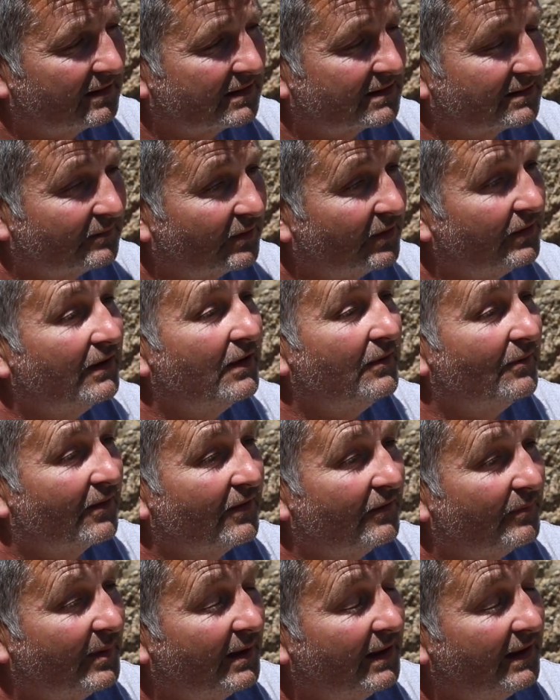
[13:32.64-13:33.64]
I said, "Well, you know where
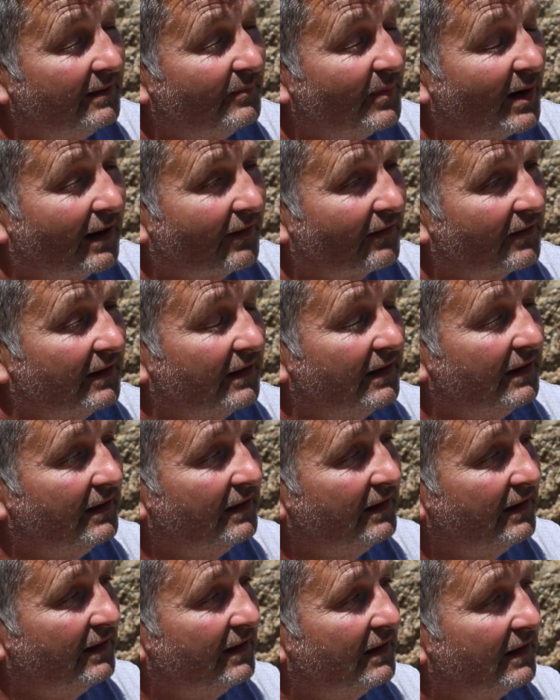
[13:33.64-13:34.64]
I've been, Mackerelin." And
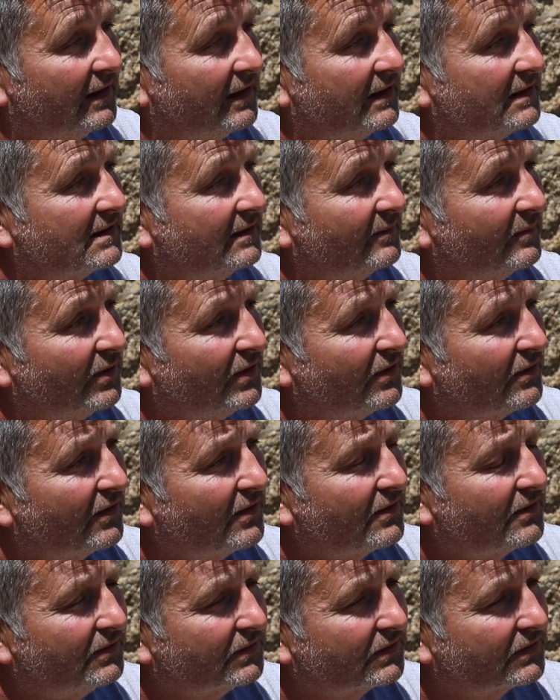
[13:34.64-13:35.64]
he said, "Well, your
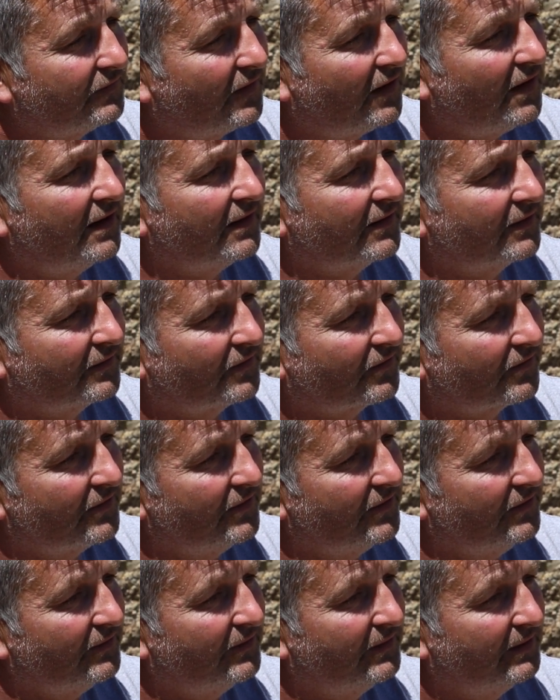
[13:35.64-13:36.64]
uncle's fired the
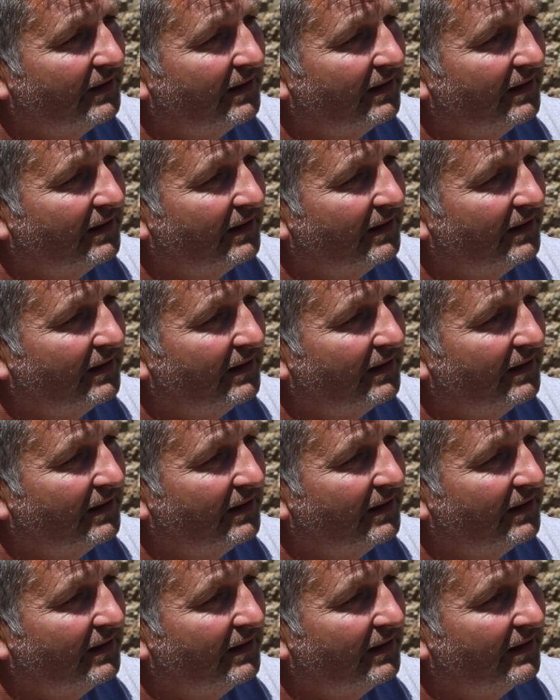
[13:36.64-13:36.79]
crew.